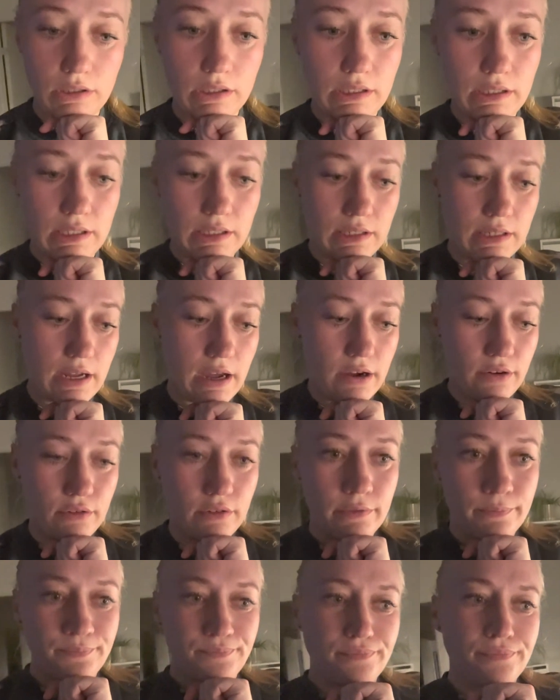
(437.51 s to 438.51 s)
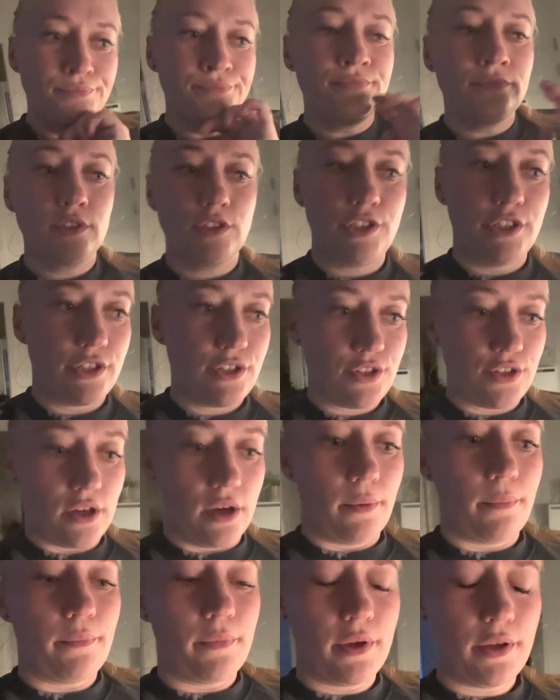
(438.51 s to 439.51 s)
eat now just
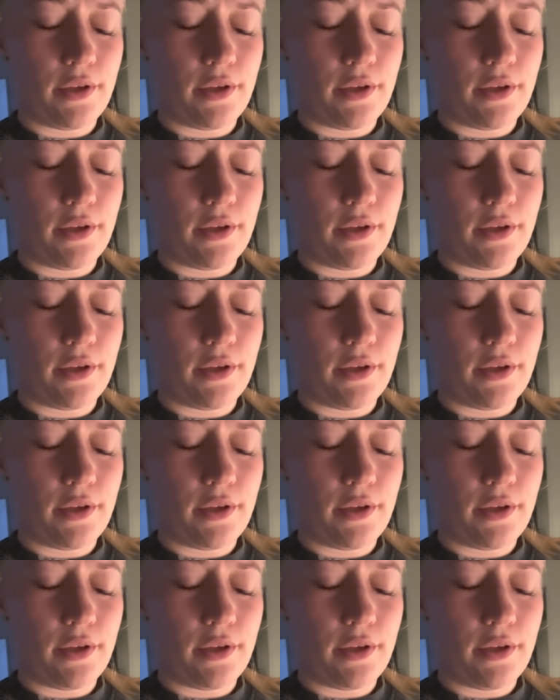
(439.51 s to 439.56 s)
some